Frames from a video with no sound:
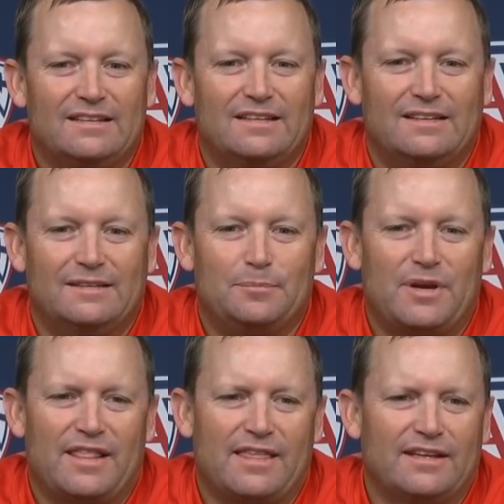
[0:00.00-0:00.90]
Uh,
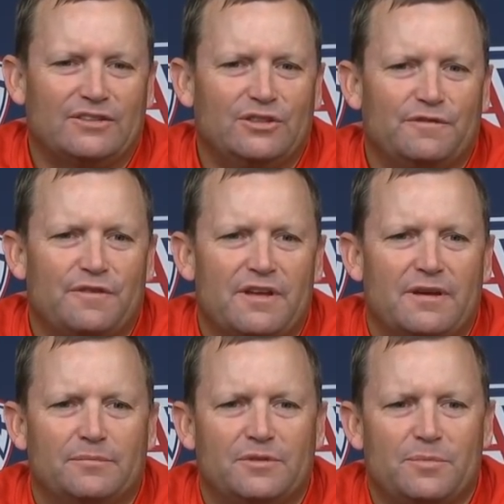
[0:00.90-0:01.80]
but I think it's good for
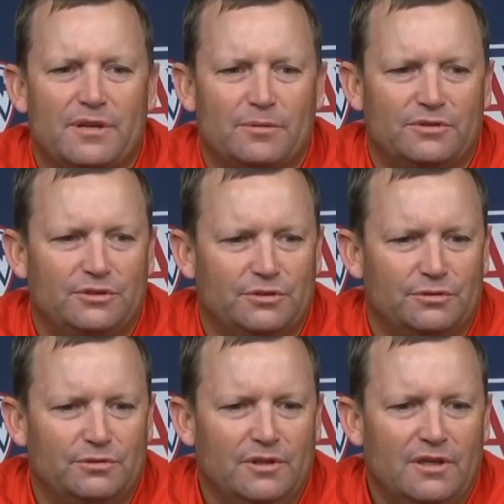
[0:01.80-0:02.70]
them to be able
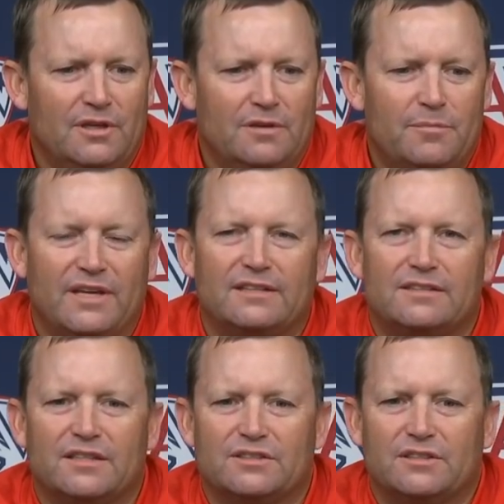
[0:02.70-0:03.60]
to make
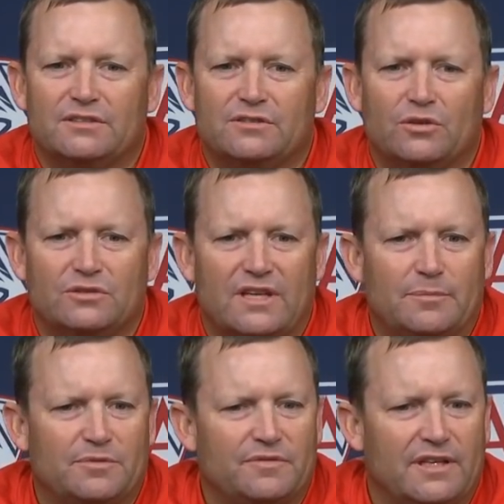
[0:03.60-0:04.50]
decisions, those
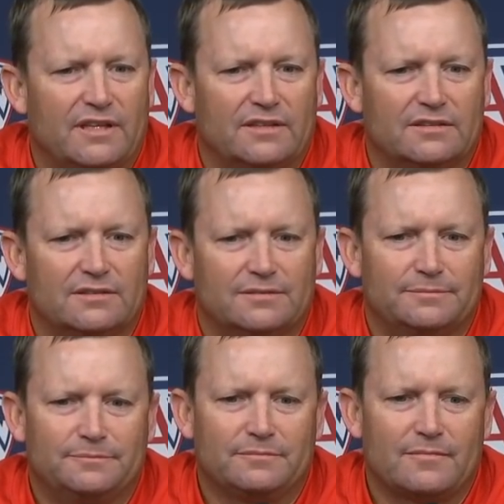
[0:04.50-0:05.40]
types of things,
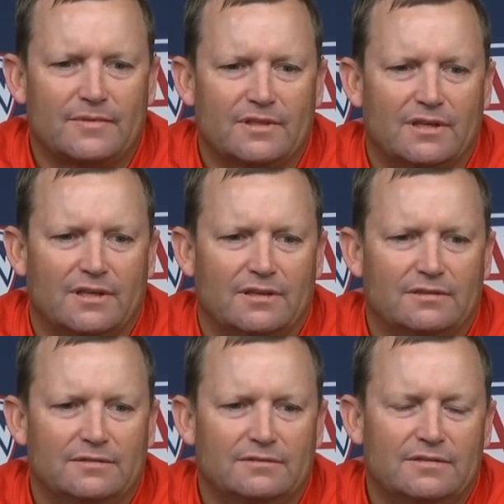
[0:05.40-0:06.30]
and uh,
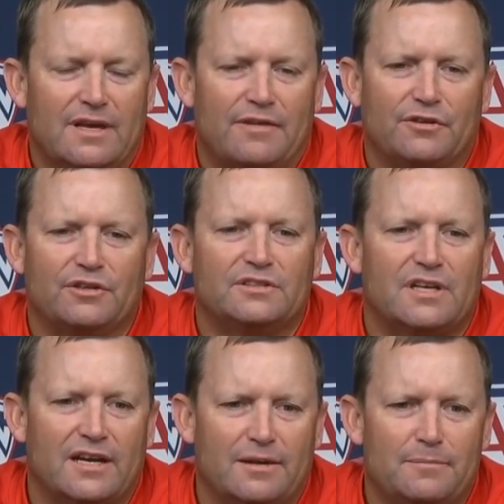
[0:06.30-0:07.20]
have a good
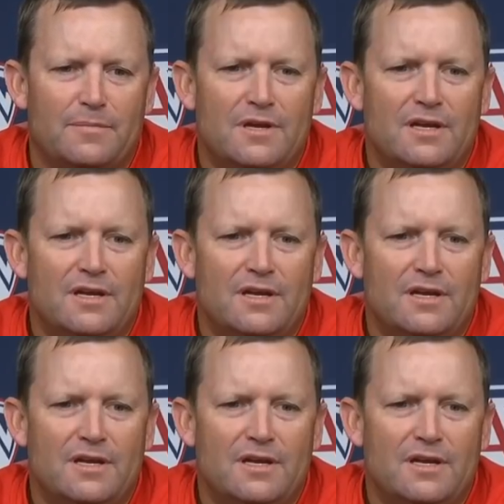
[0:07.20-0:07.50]
time.